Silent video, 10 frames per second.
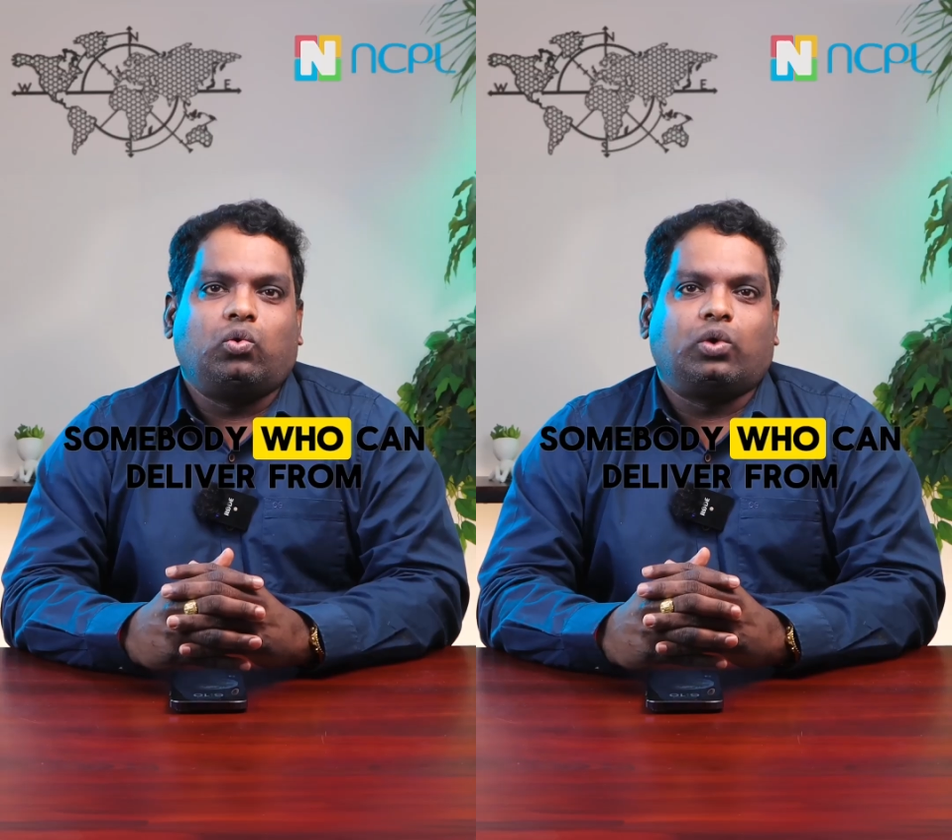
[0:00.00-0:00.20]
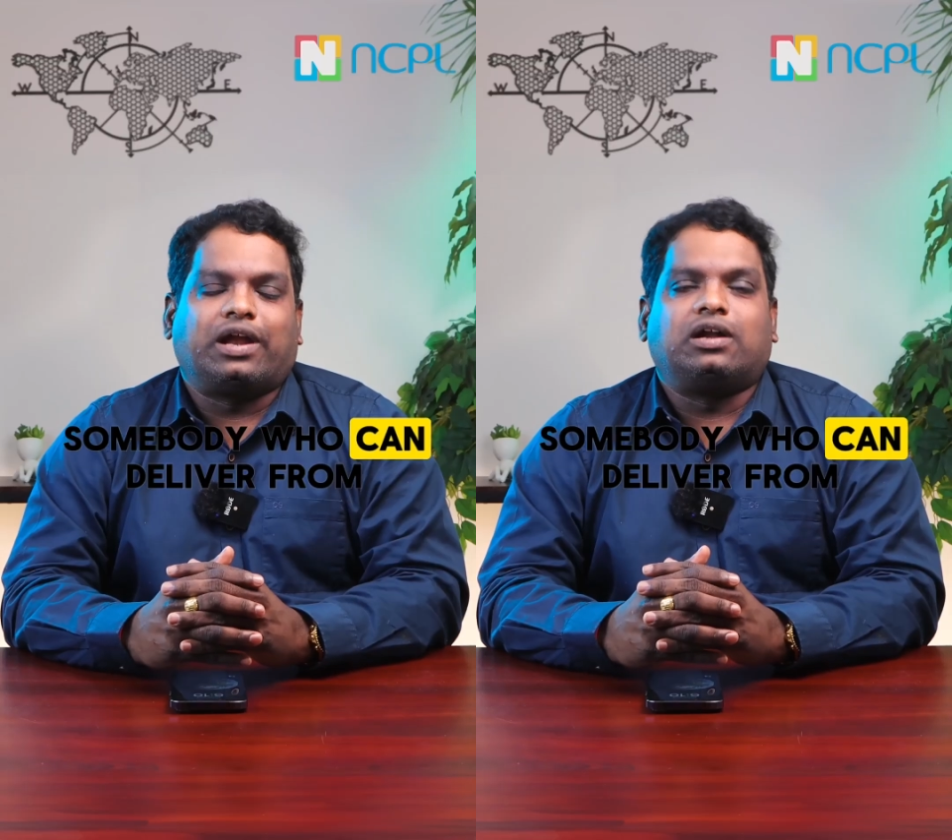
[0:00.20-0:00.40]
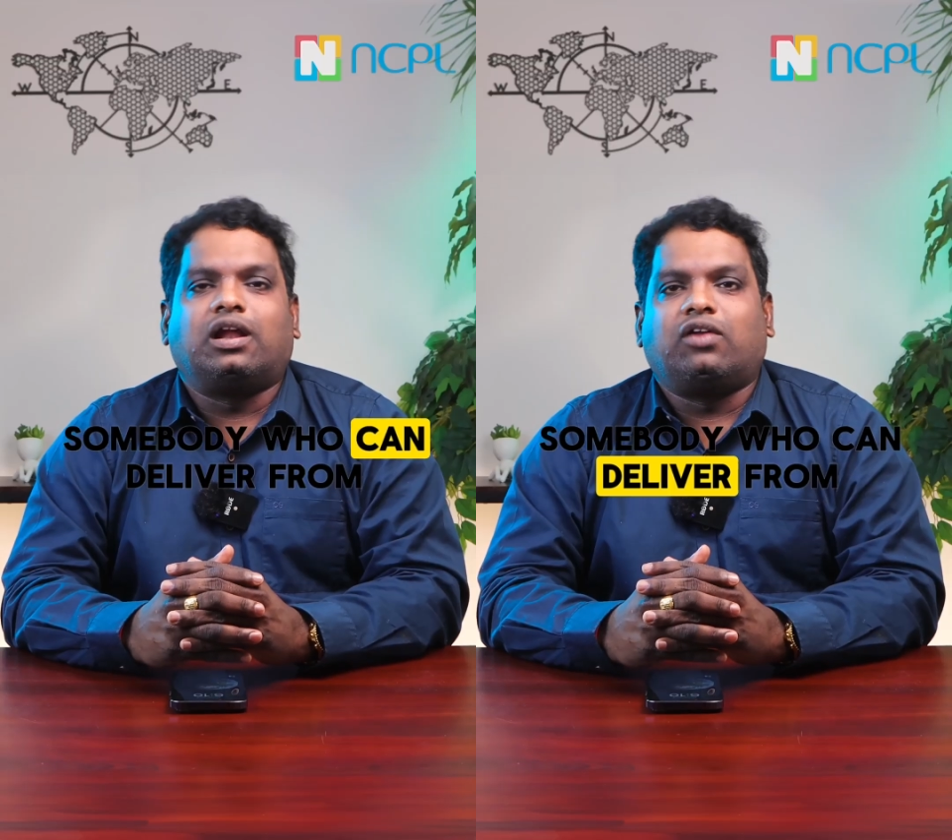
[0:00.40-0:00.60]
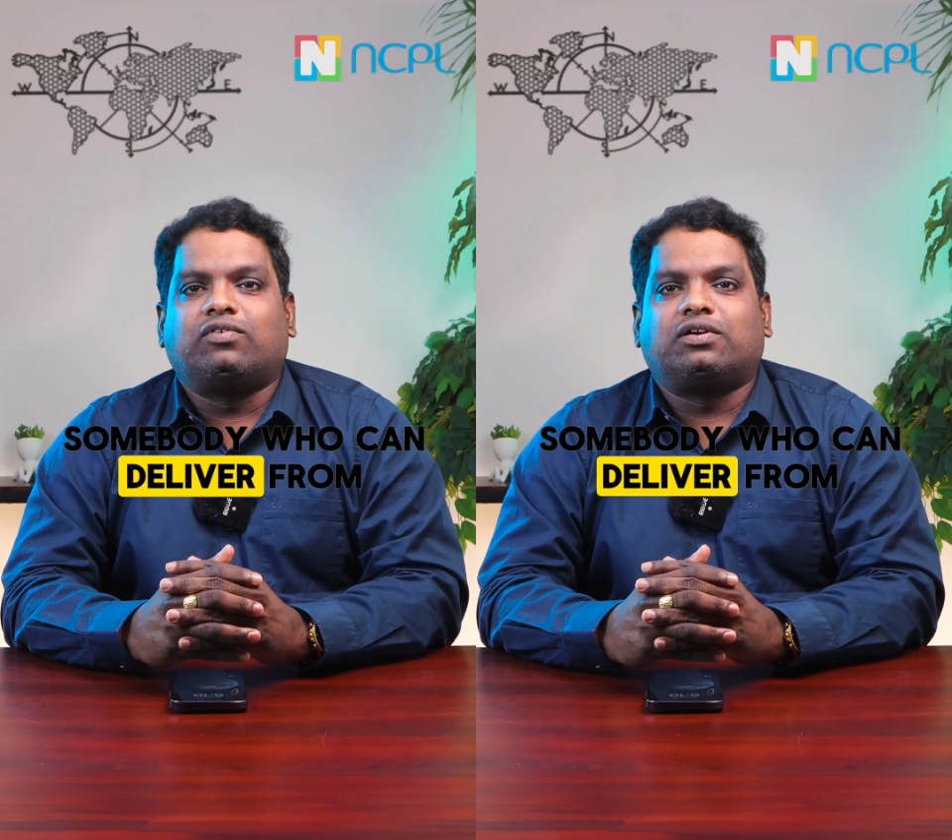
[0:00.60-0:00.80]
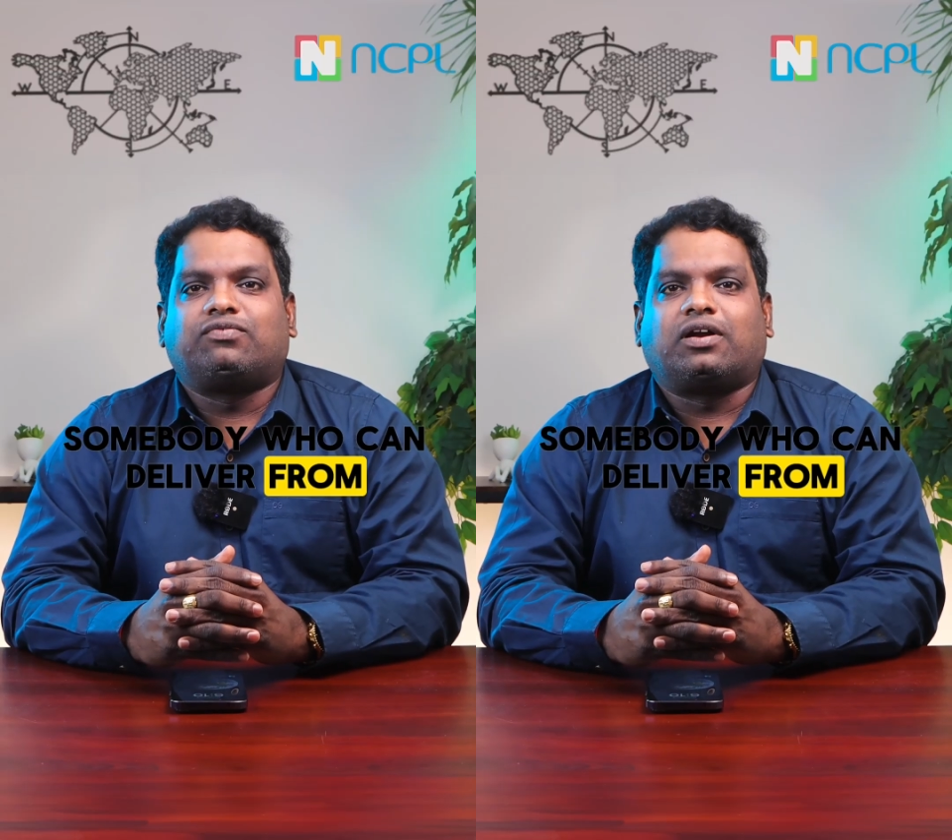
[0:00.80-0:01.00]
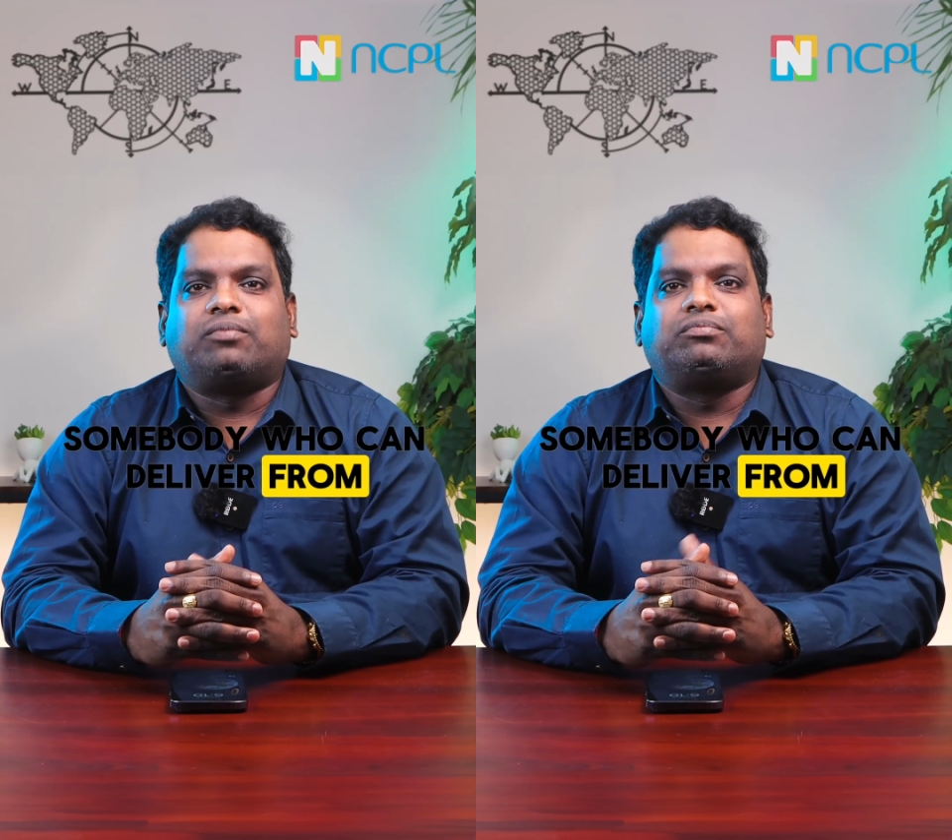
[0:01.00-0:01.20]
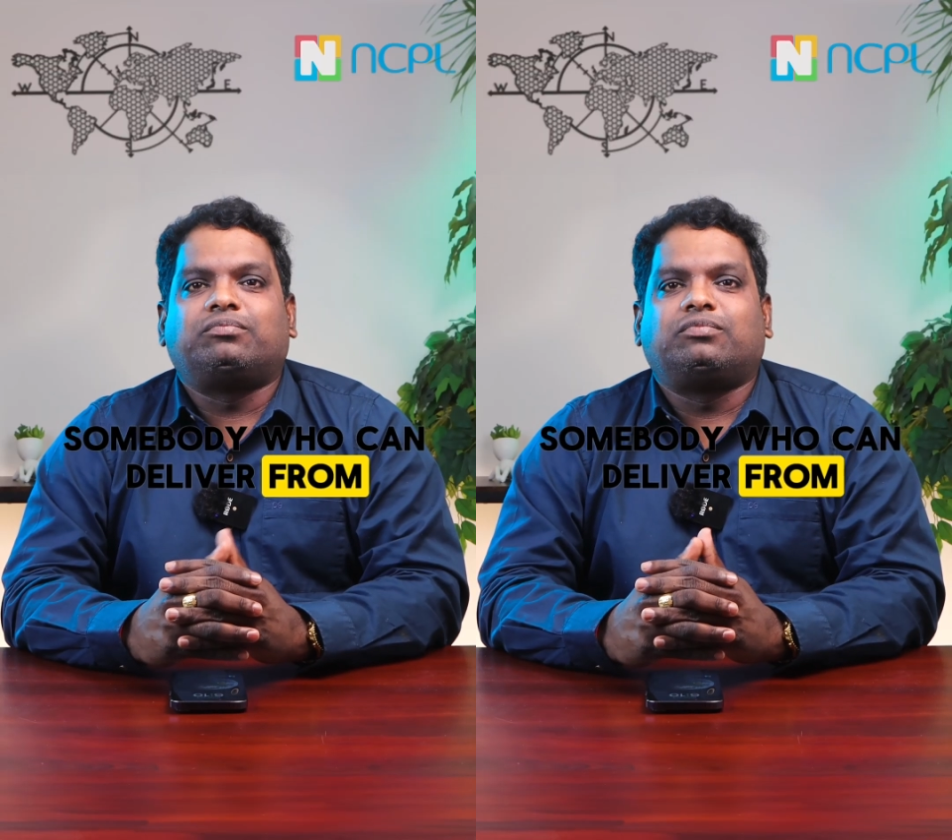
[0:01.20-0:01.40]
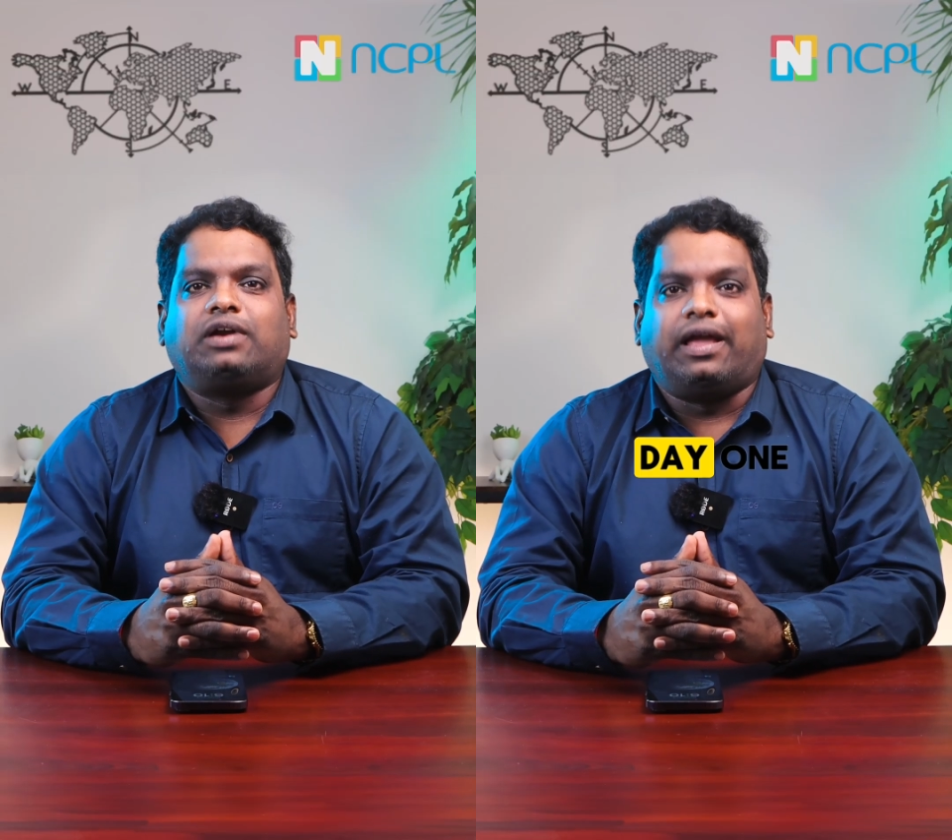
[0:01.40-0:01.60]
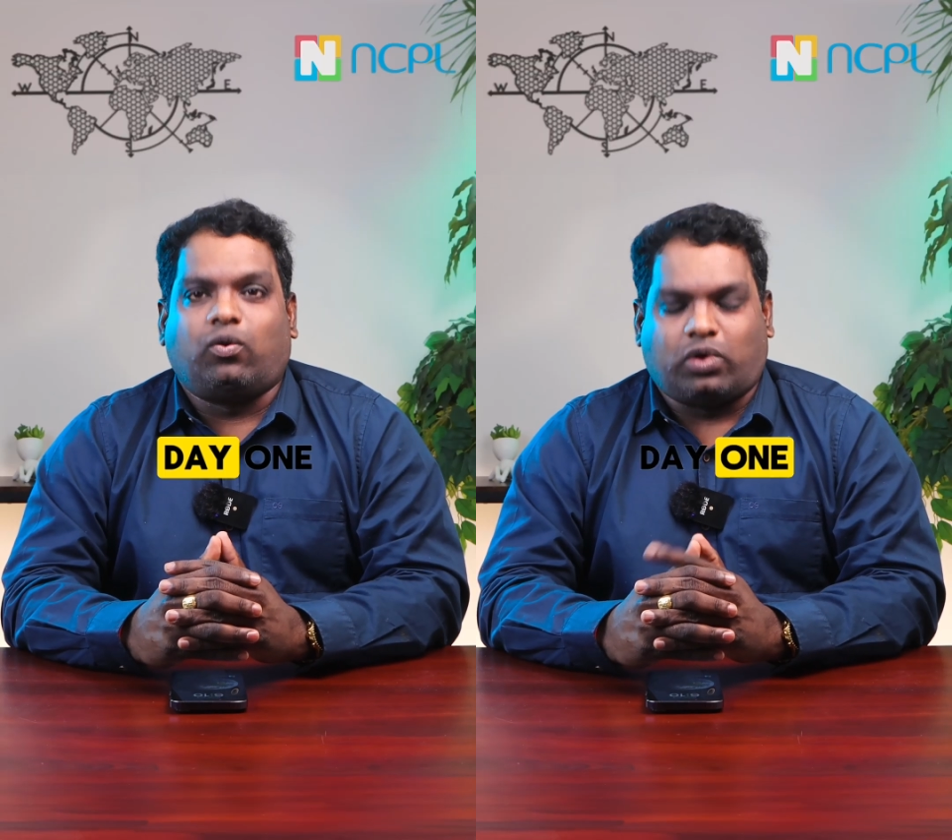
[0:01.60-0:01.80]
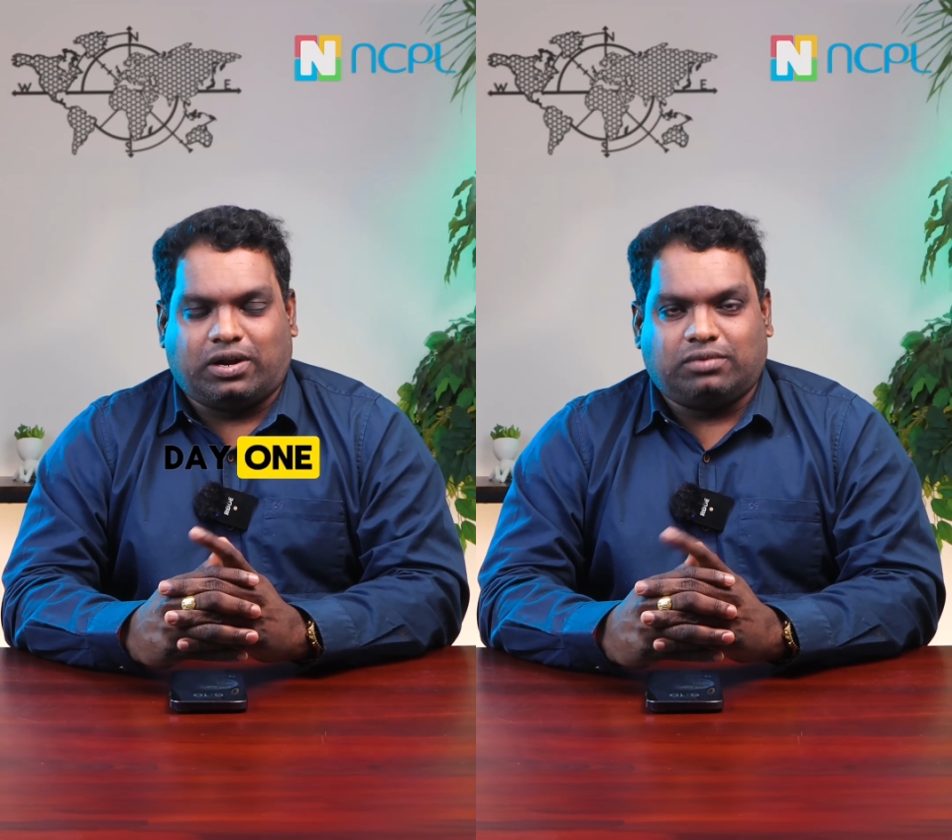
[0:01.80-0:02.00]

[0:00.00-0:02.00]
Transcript: who can deliver from day one.